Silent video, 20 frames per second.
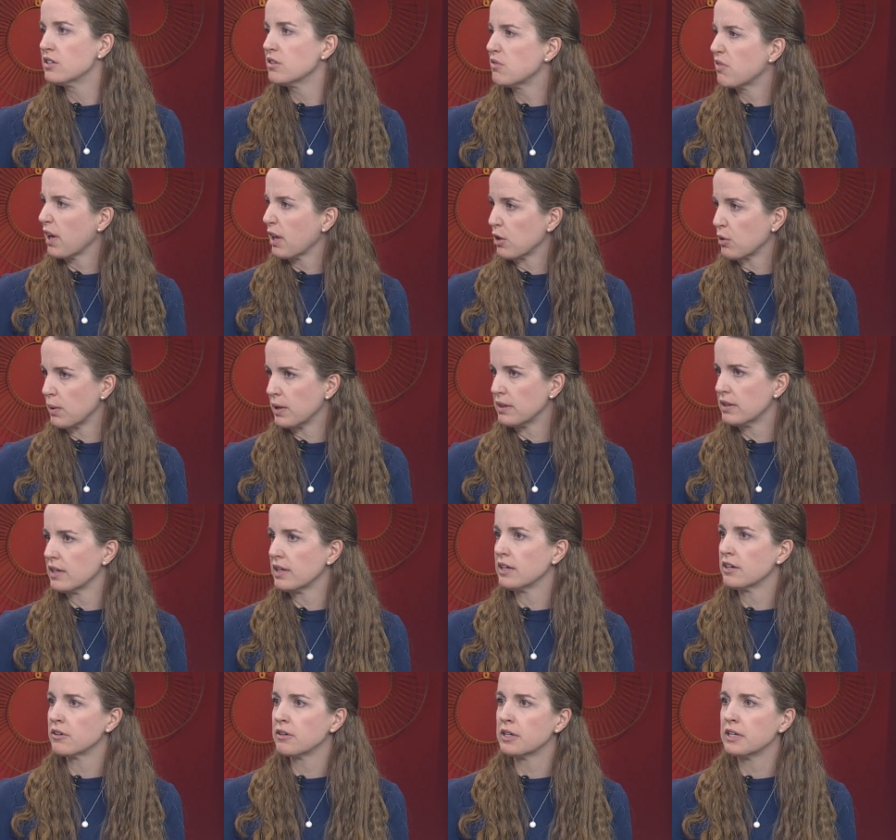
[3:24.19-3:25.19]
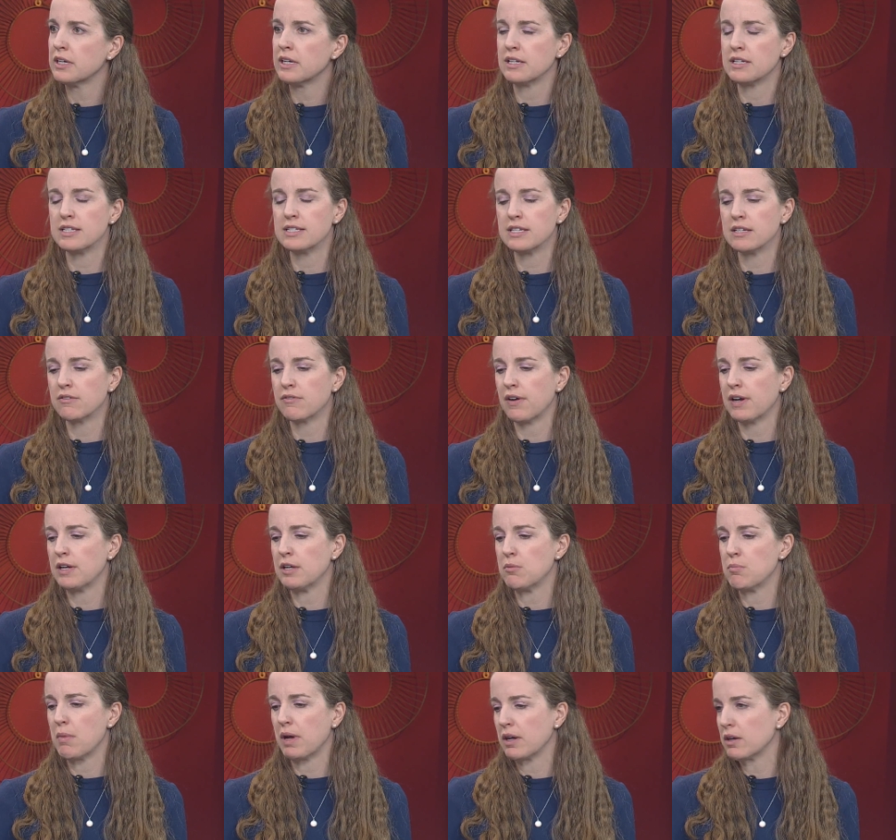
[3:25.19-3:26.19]
to evaluate the hearing and see if
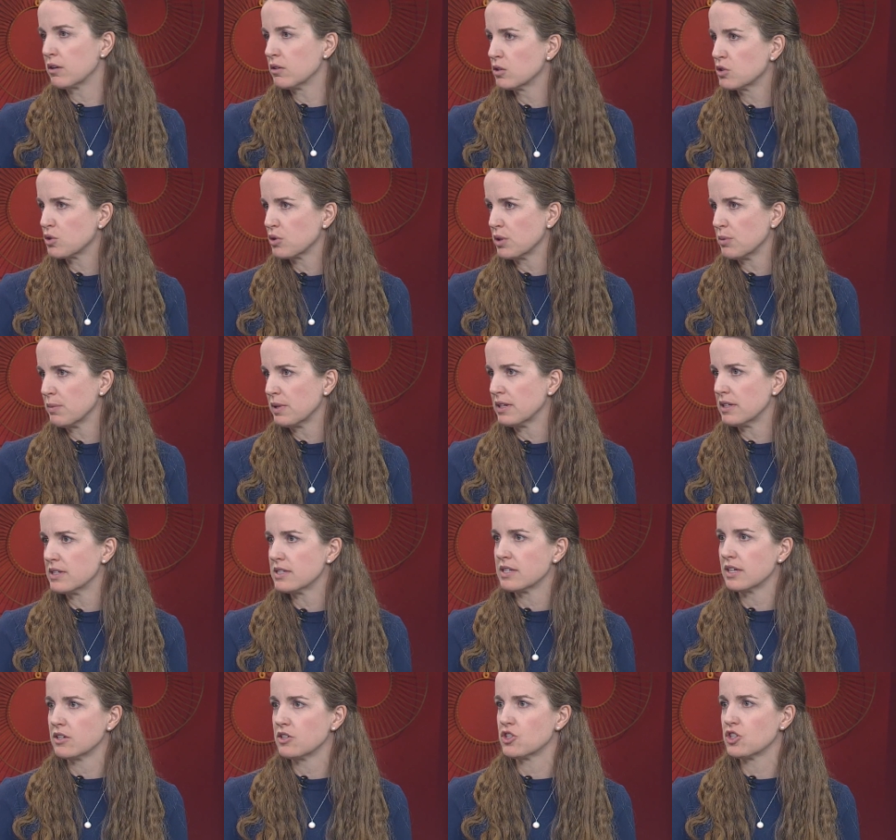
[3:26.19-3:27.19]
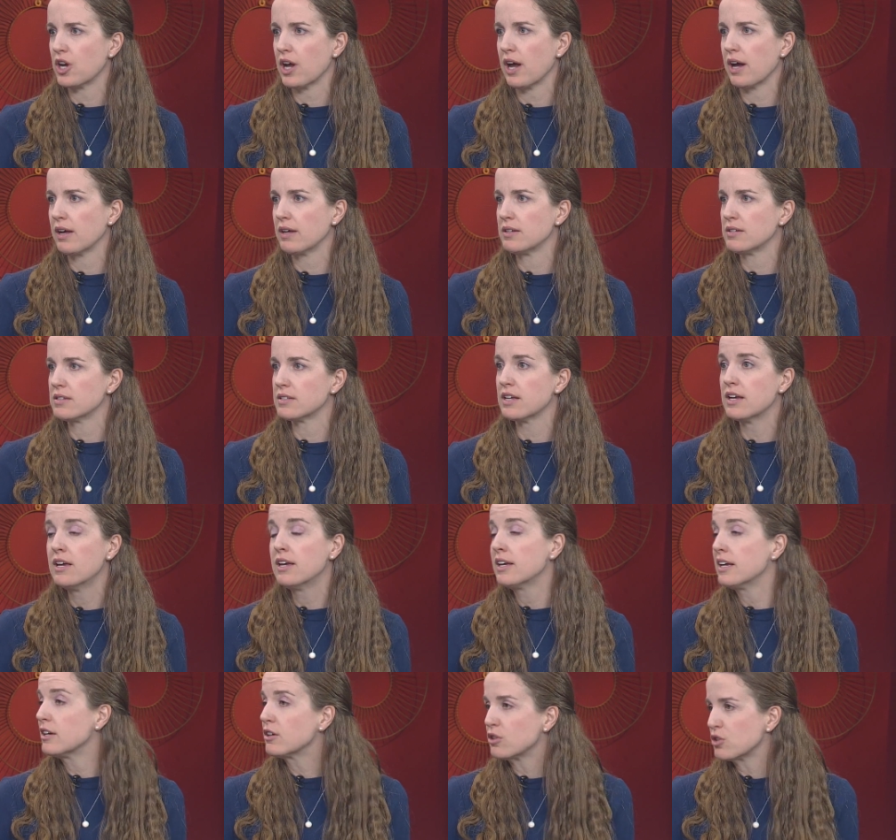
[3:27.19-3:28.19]
any medical treatment, such as
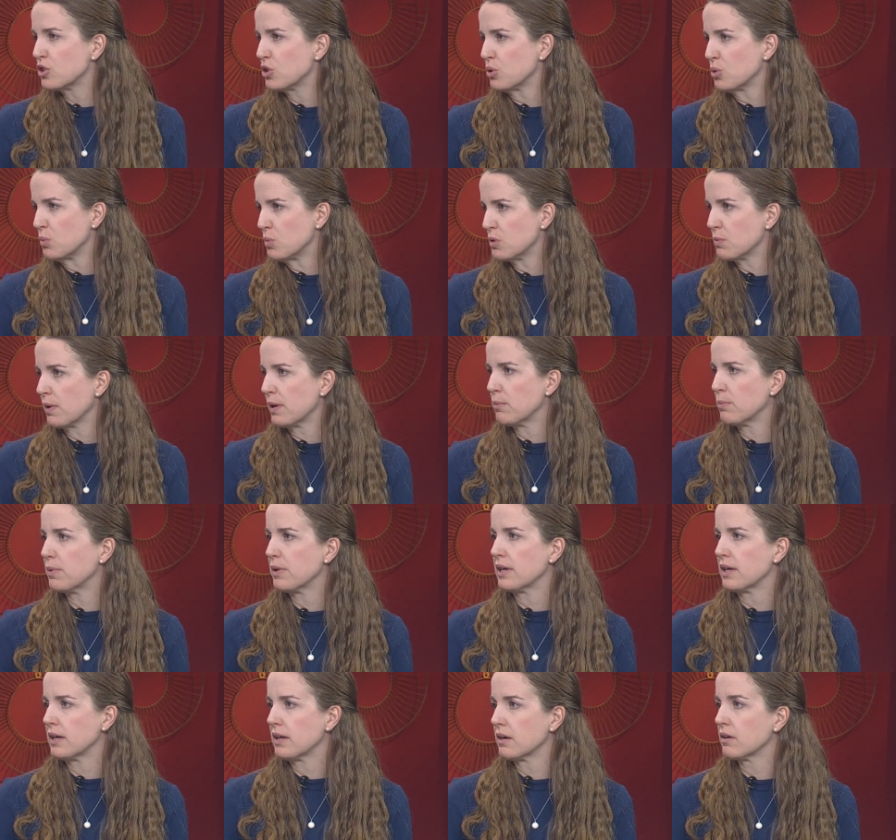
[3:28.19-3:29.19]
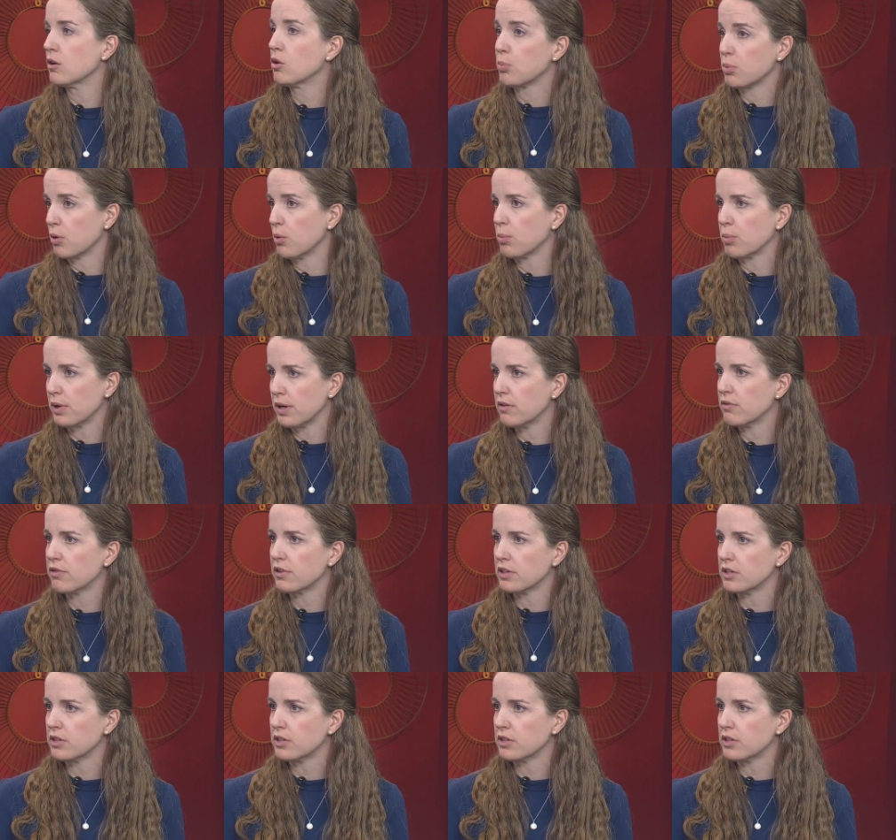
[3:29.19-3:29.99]
ear tubes, might right. be mm-hmm. appropriate mm -hmm. for